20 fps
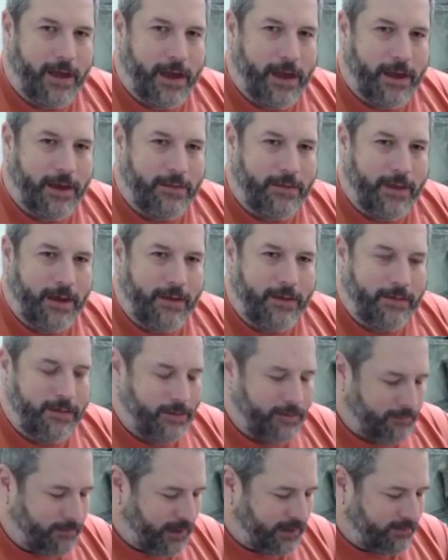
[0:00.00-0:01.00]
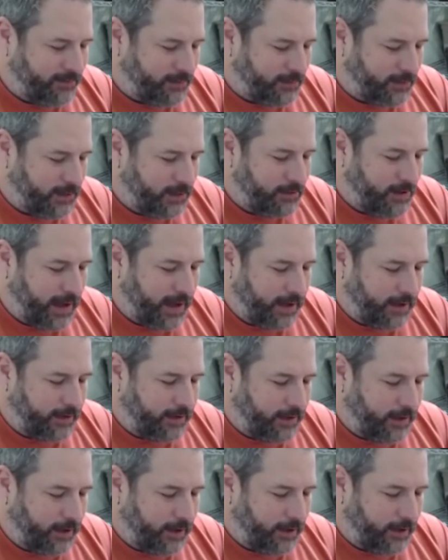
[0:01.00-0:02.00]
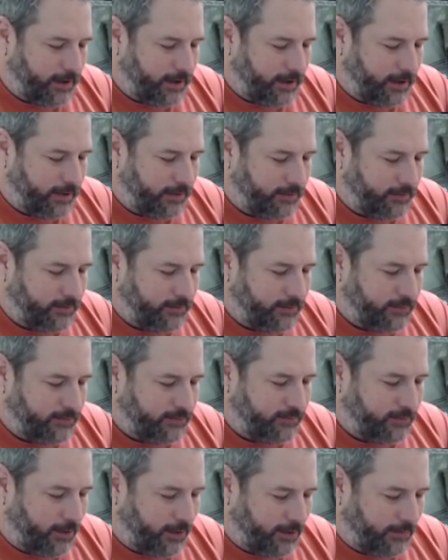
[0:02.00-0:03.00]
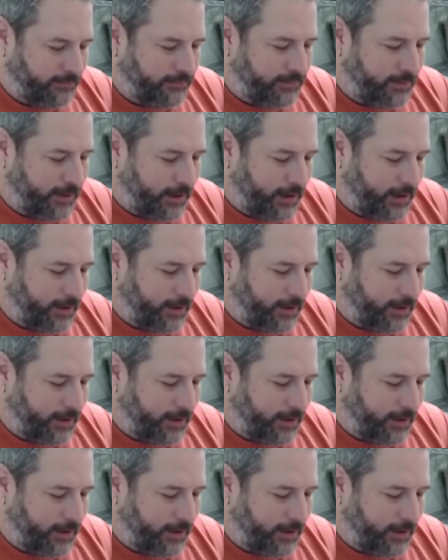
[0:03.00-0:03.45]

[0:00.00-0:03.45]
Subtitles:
and basically you had soft